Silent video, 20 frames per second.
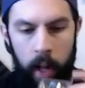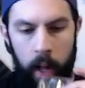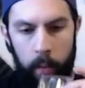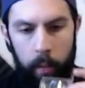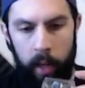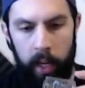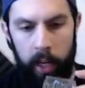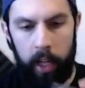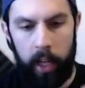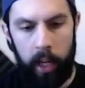
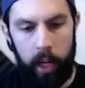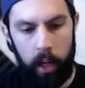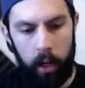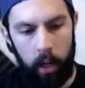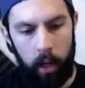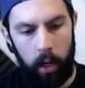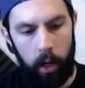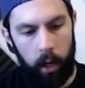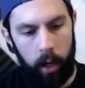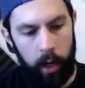but
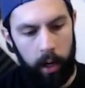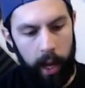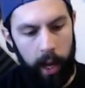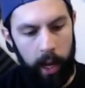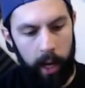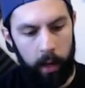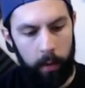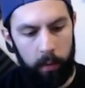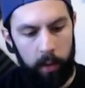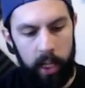here on
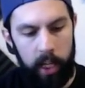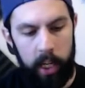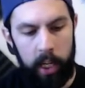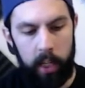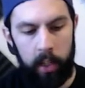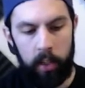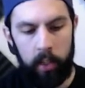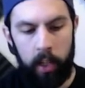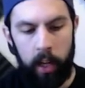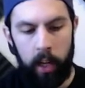
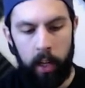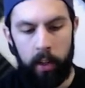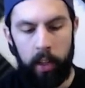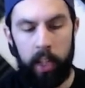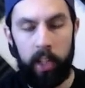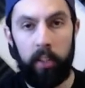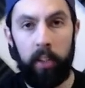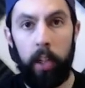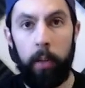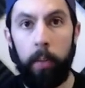AMD's, the
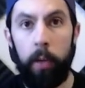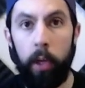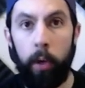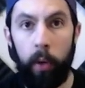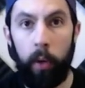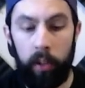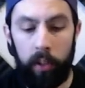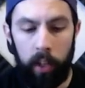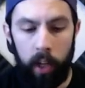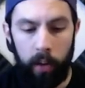CPU
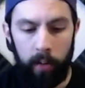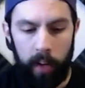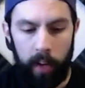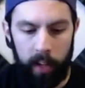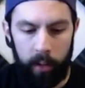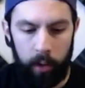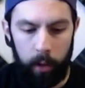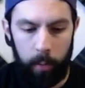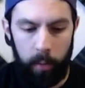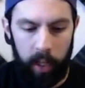itself
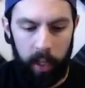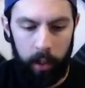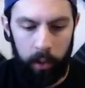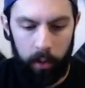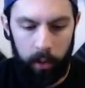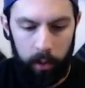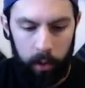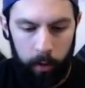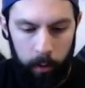has the pins.